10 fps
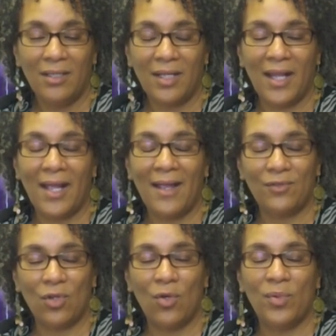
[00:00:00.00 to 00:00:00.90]
That I have
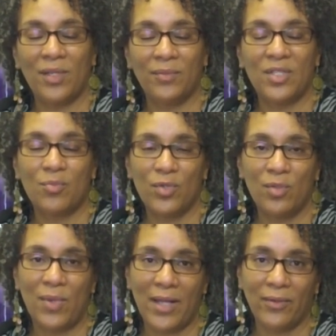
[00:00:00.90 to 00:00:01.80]
to open up this pill
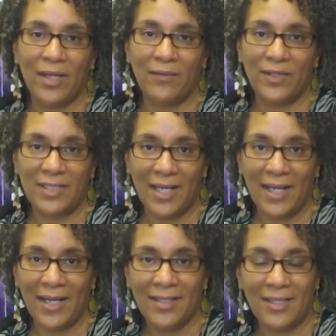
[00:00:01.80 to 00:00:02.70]
bottle every
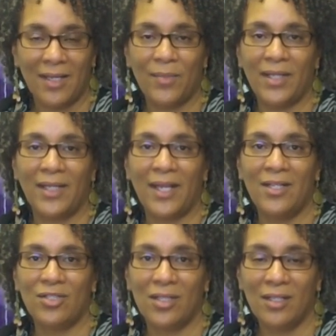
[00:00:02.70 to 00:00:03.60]
day and take
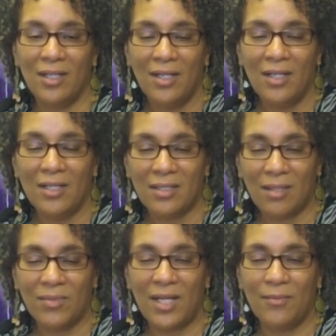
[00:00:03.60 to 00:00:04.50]
medication is
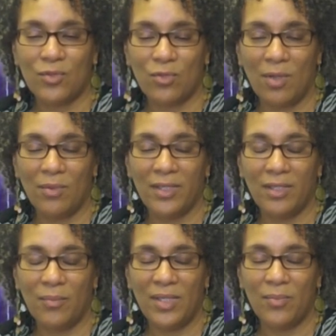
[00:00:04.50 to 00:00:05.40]
sometimes troubling
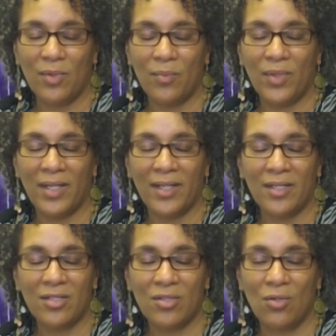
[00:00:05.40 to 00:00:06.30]
to people, but
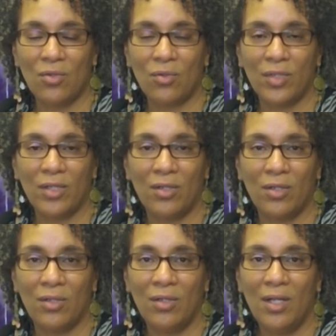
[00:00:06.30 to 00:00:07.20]
it's so
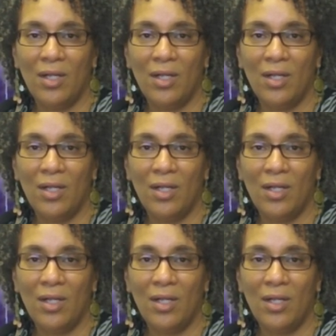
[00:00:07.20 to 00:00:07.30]
critical.